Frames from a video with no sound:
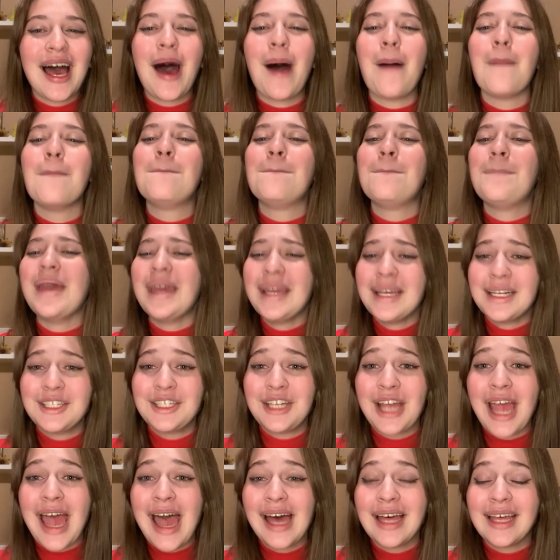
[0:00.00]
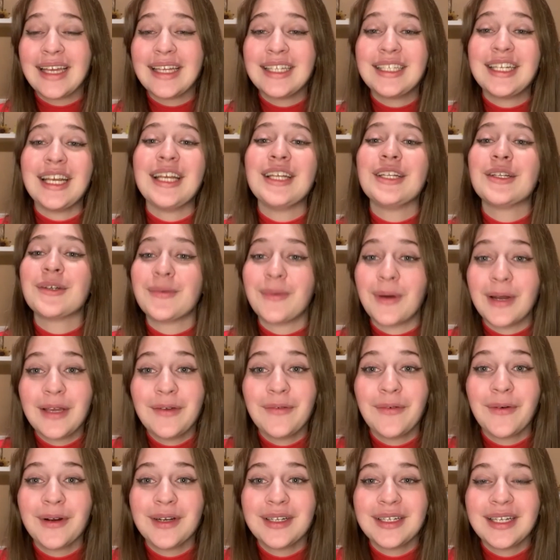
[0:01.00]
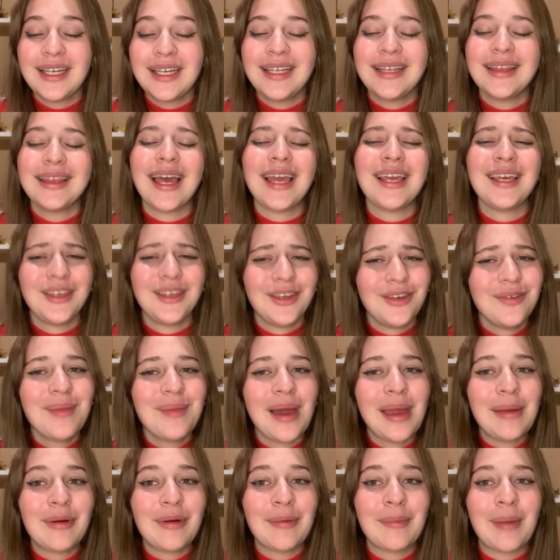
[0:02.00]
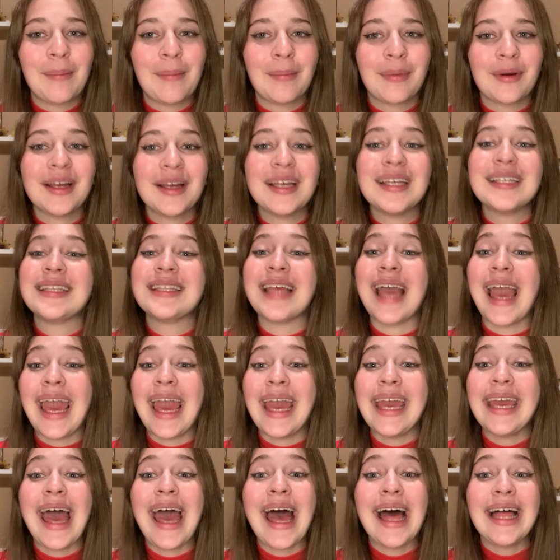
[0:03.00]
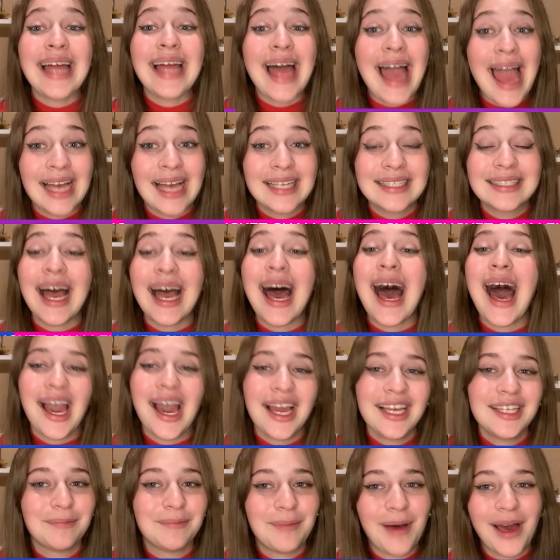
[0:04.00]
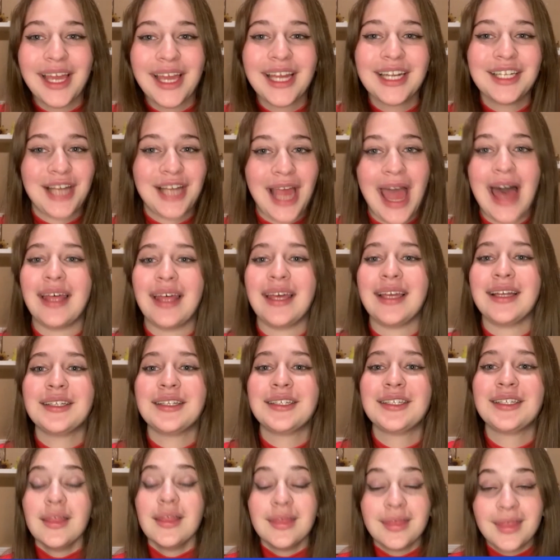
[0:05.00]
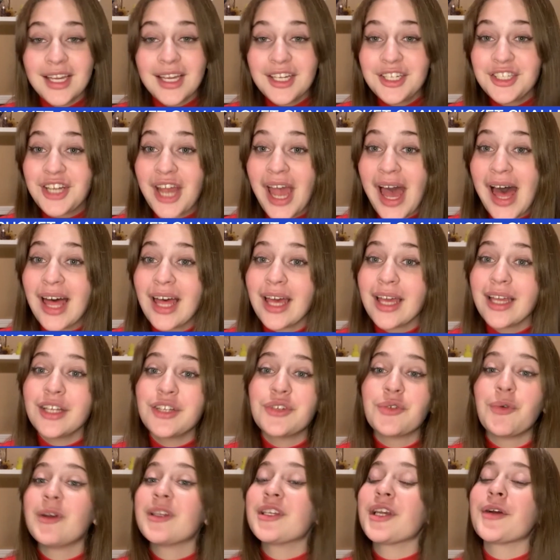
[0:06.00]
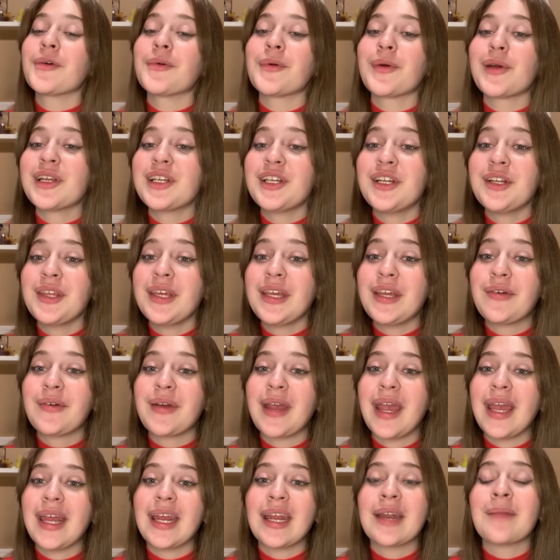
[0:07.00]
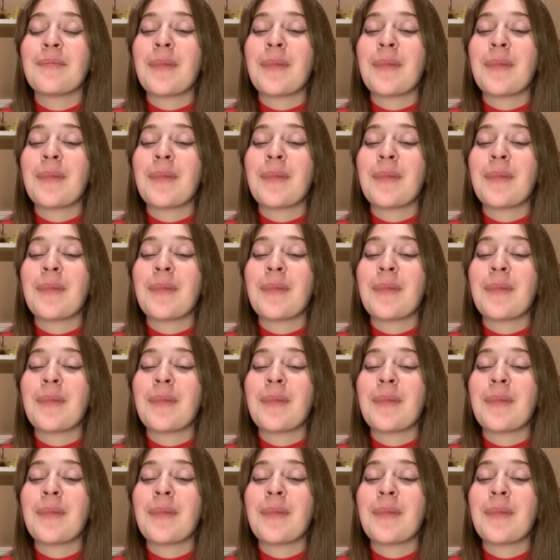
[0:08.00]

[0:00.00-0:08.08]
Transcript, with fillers: a big challenge in 2014 that you might remember is the ALS Ice Bucket Challenge. This challenge was originally created